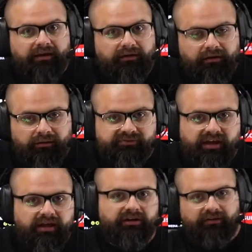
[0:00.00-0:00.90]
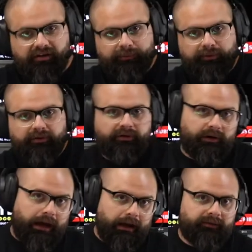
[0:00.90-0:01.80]
You know what I'm saying? You're in the pool or
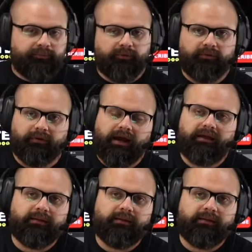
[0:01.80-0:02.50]
you're out of the pool, right?